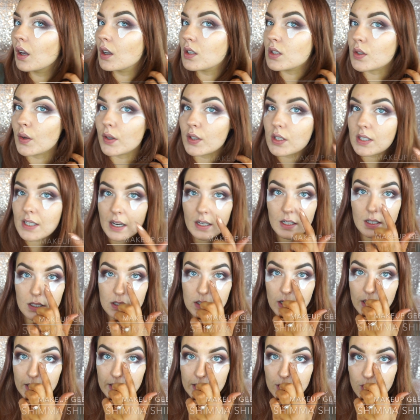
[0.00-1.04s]
So I just added a
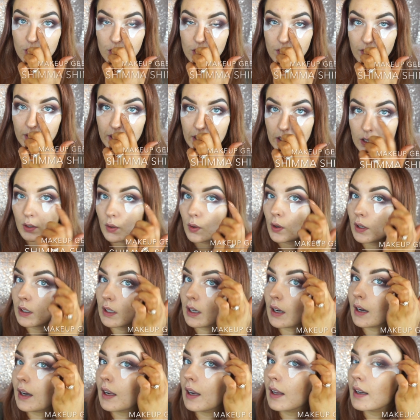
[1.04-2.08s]
tiny touch of an inner corner
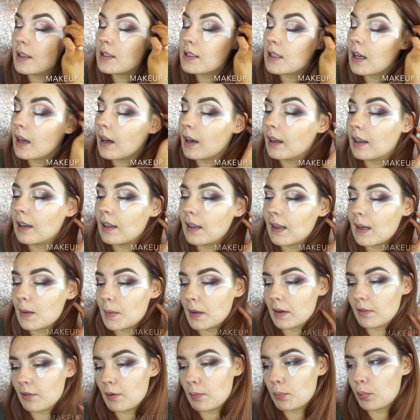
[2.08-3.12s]
highlight and a little
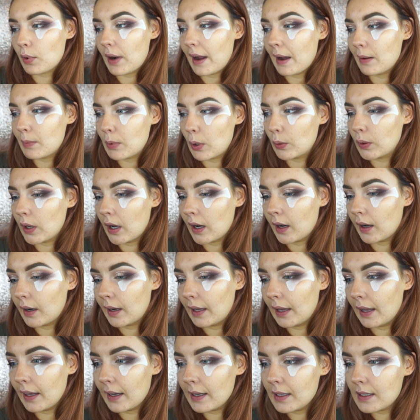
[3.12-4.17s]
bit of a brow bone
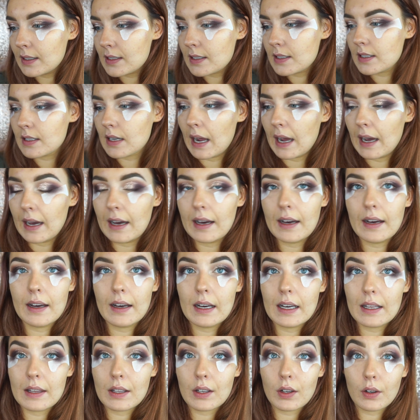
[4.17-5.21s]
highlight.
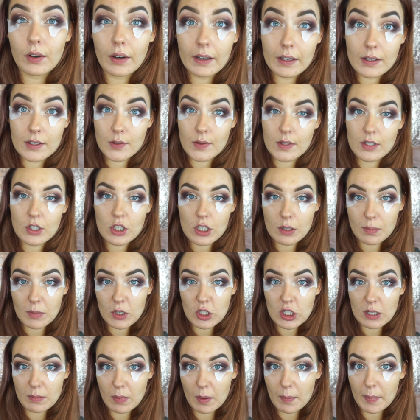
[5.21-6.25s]
The colour I used was Shimma
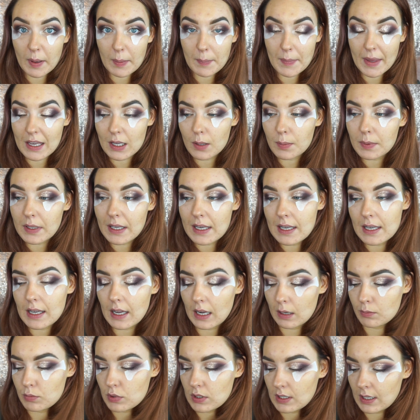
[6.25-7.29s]
Shimma by Geek,
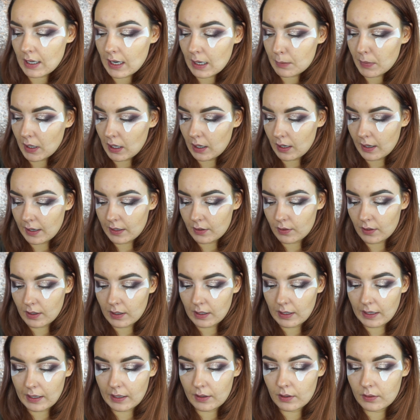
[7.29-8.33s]
and I'm just going to add my liner on
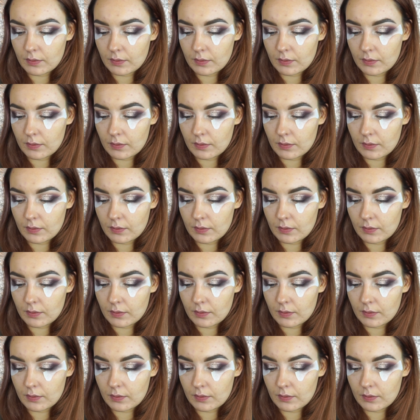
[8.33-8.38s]
now.